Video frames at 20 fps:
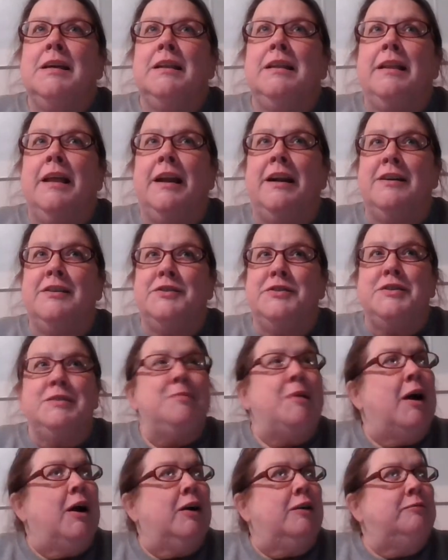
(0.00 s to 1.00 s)
that are due
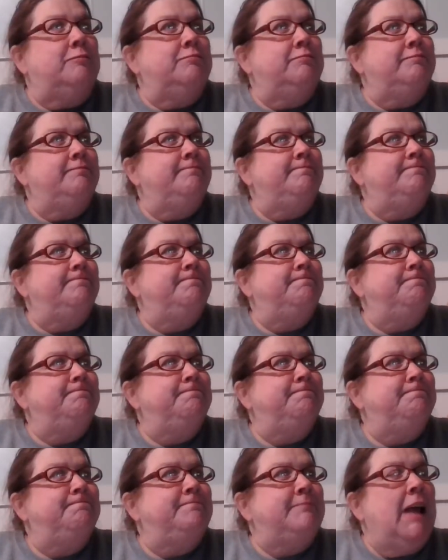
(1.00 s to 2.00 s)
tomorrow.
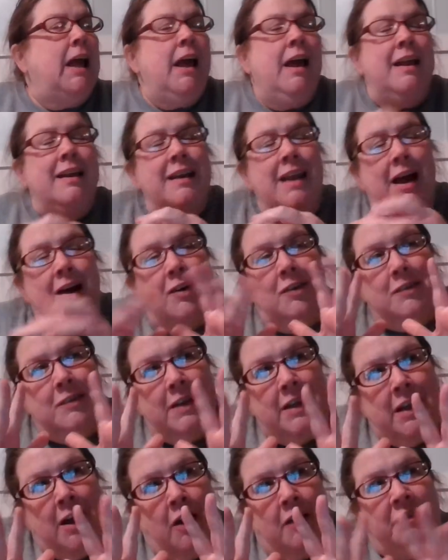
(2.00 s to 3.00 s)
Now,
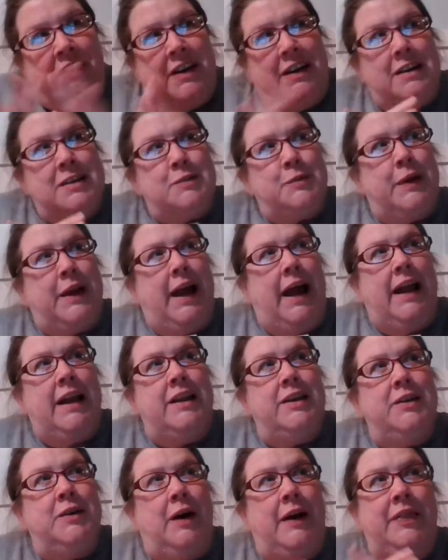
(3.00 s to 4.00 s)
in all fairness, we kind
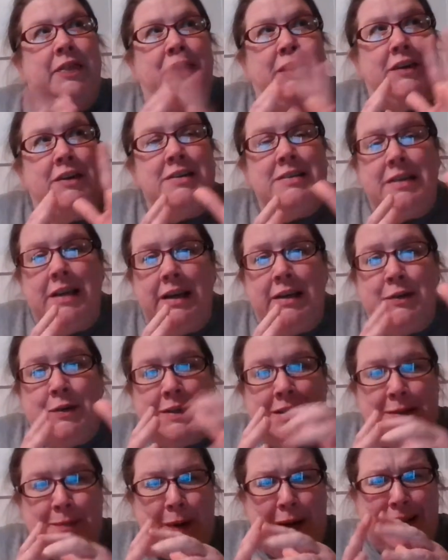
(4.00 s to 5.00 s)
of knew on Thursday to
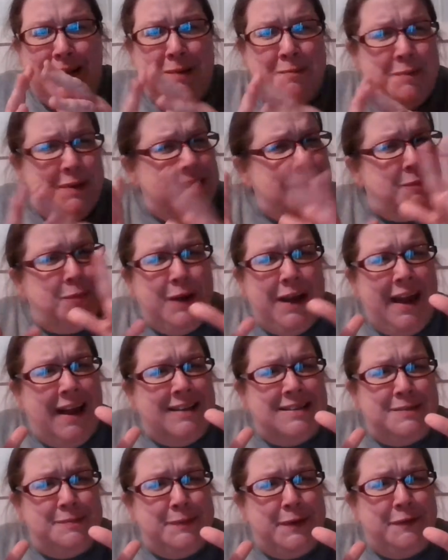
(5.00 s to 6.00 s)
expect them, but then we
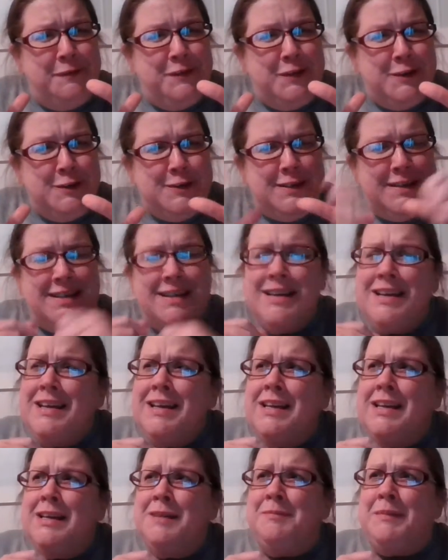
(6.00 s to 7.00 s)
had some confusion
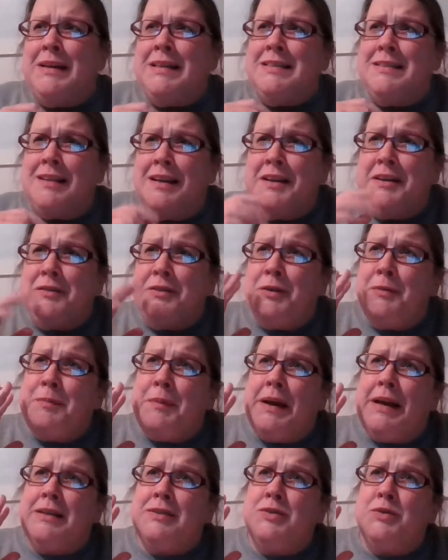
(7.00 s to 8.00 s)
in my study group
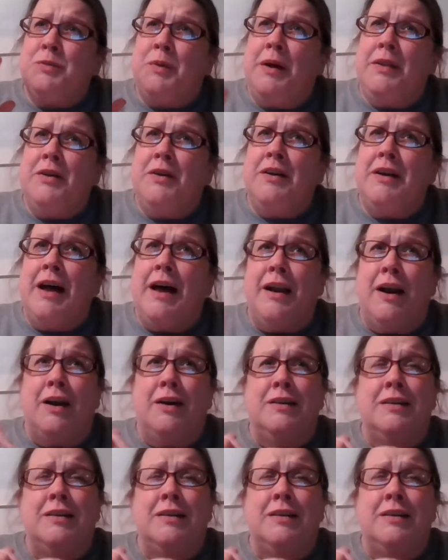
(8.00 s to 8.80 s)
as to whether or not